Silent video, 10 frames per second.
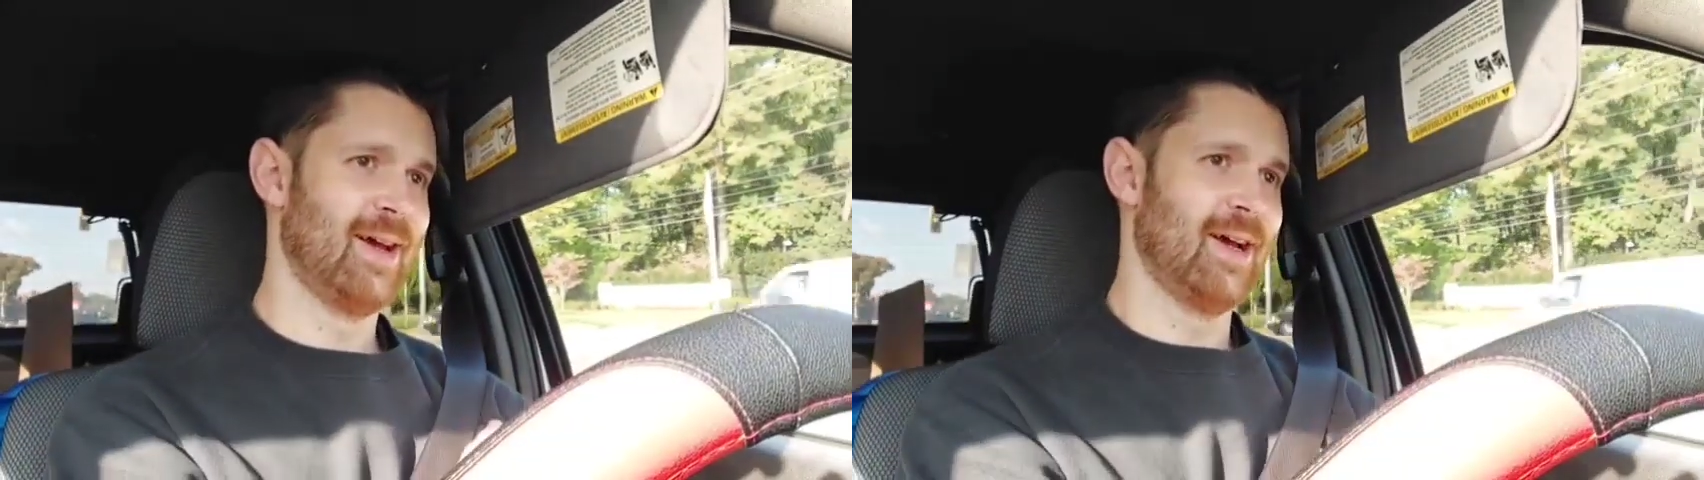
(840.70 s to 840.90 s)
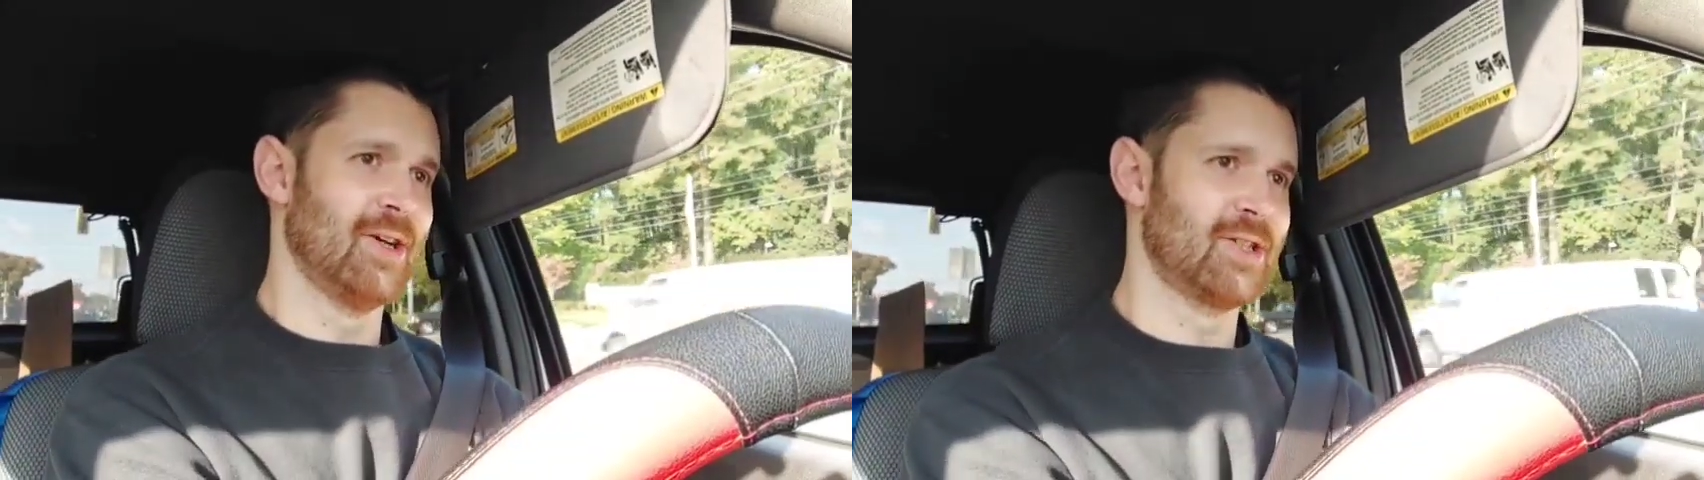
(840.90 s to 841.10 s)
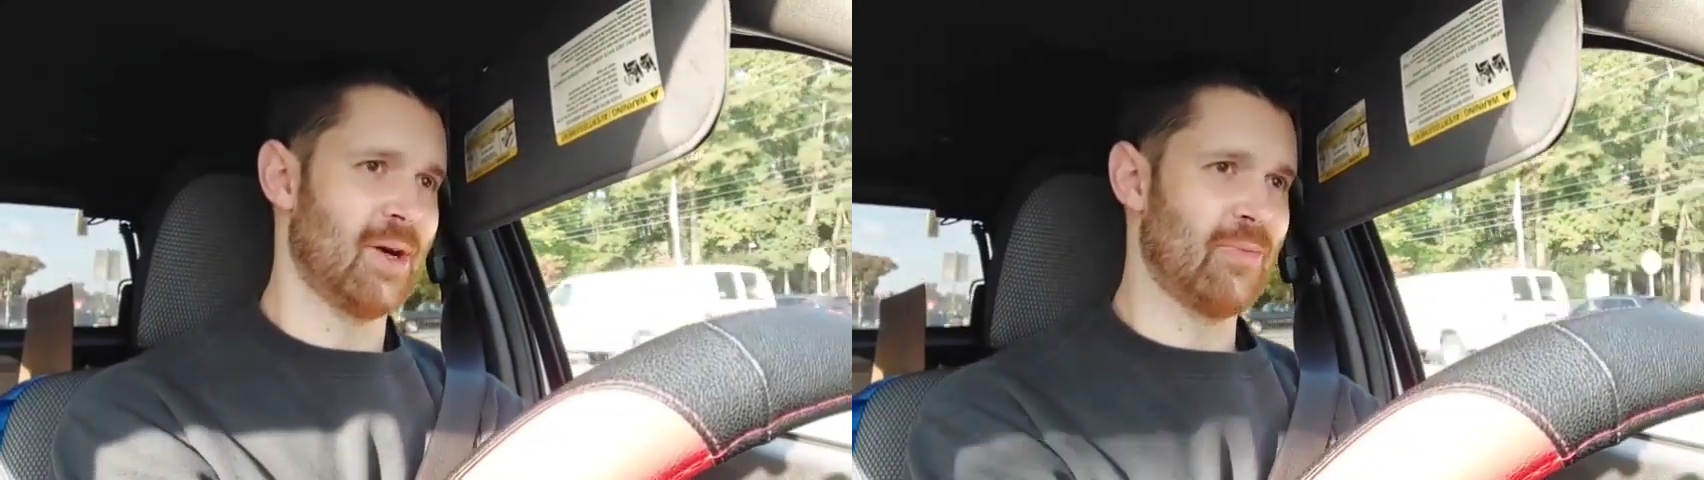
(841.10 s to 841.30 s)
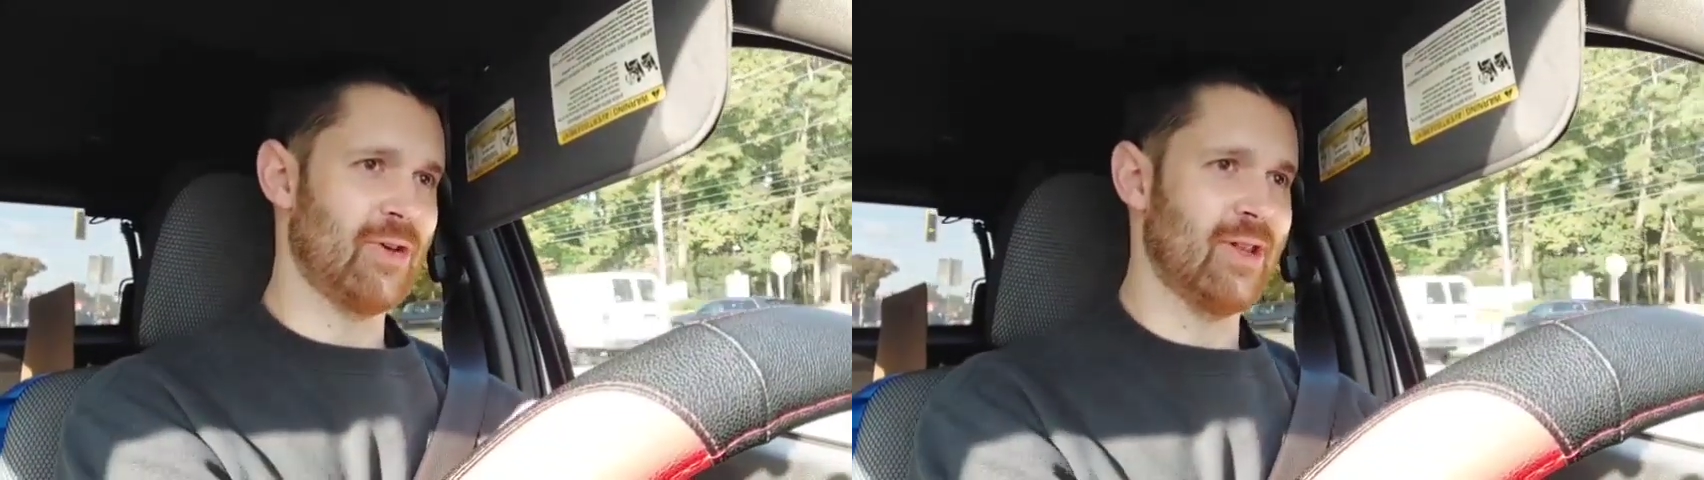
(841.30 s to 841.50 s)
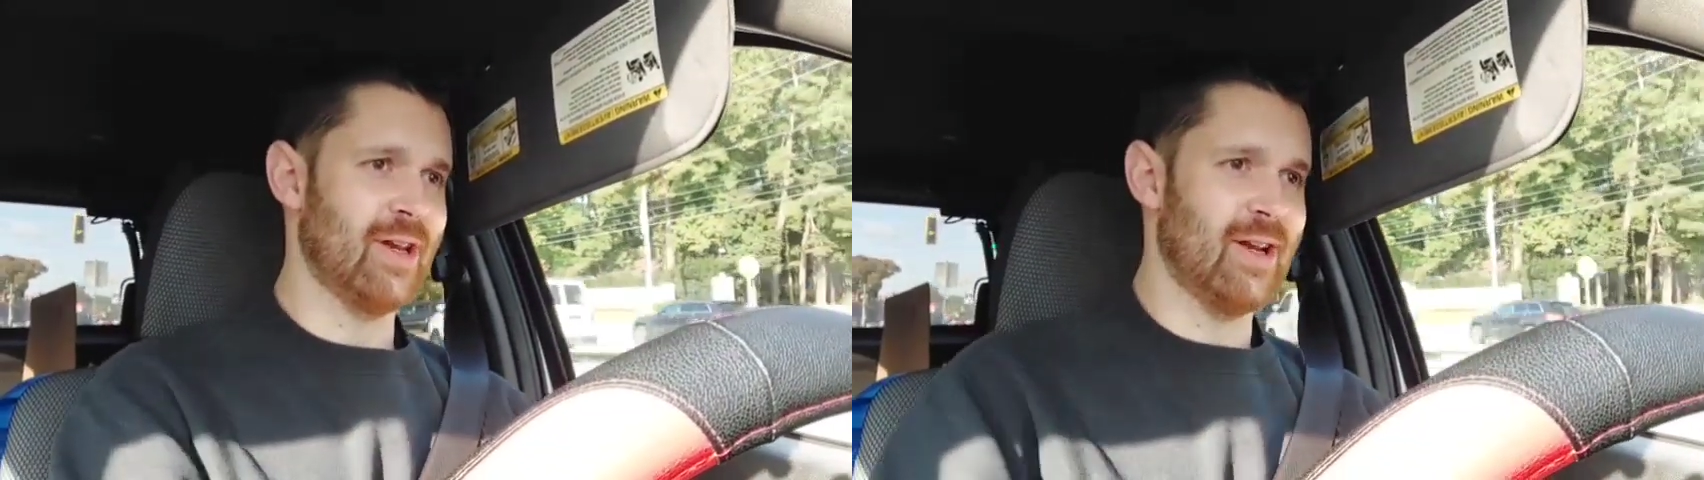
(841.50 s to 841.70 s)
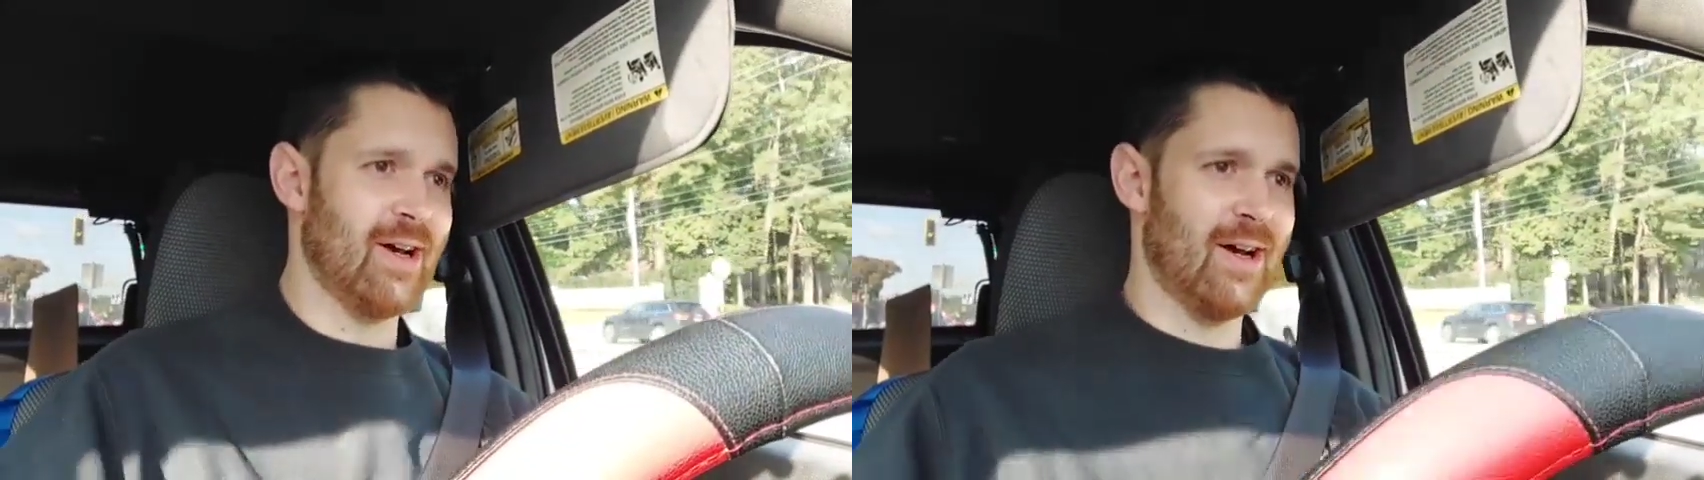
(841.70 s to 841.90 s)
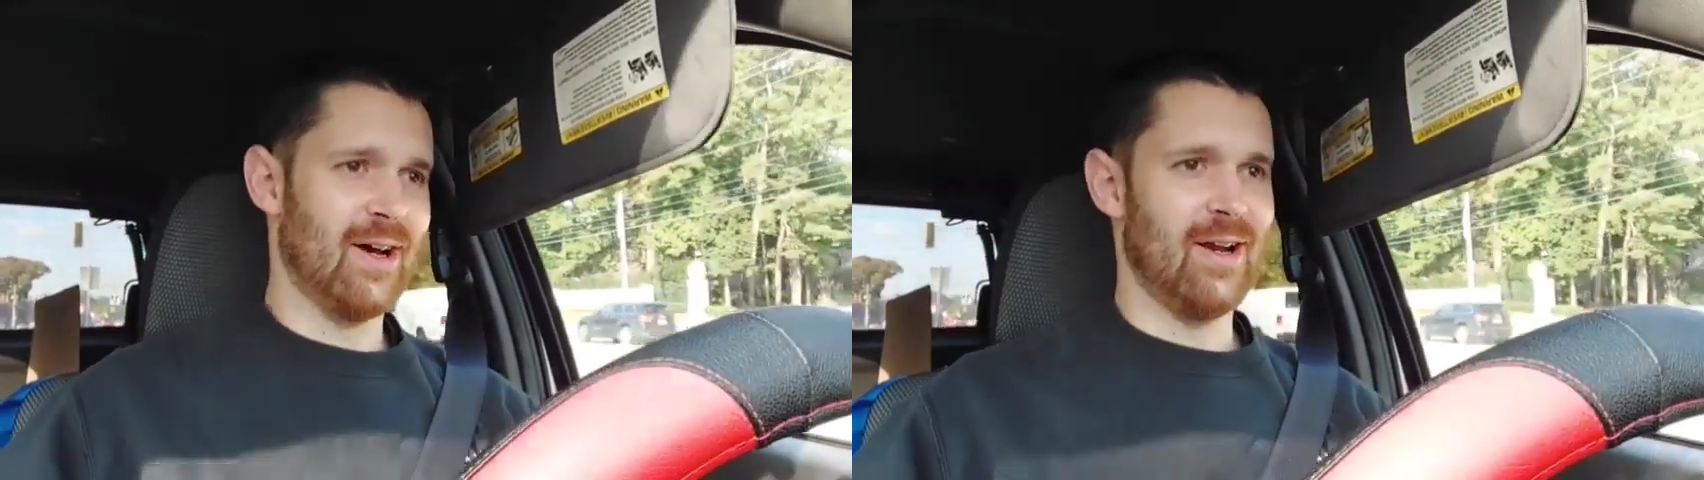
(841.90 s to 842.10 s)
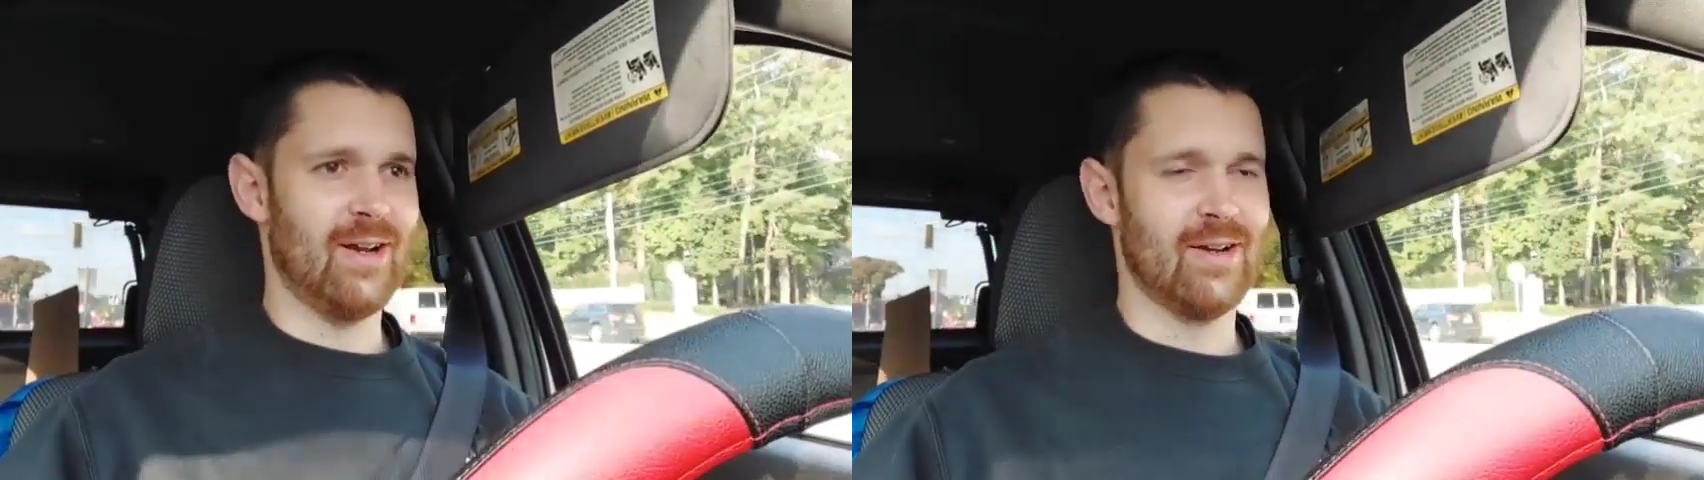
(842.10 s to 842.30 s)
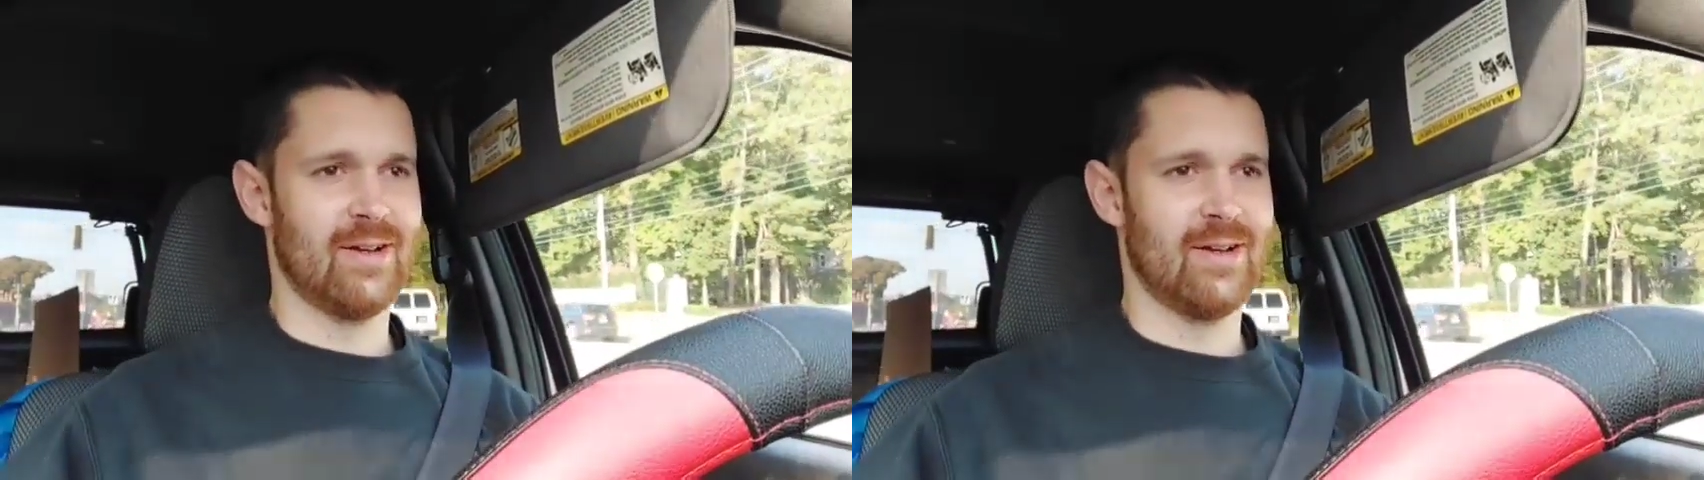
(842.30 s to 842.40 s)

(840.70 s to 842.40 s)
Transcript: something that I